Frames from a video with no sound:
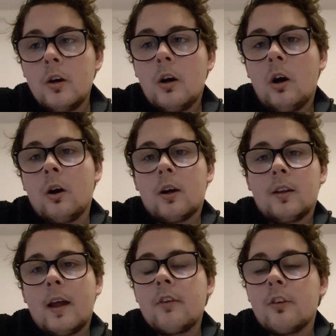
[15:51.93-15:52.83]
or
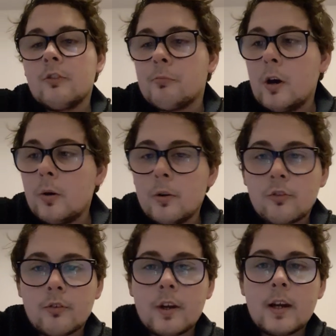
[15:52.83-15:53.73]
collection of
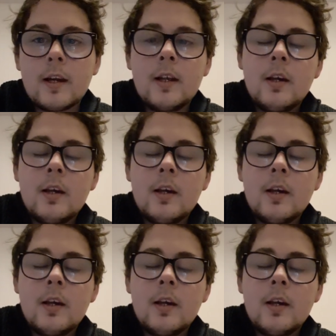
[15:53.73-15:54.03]
poetry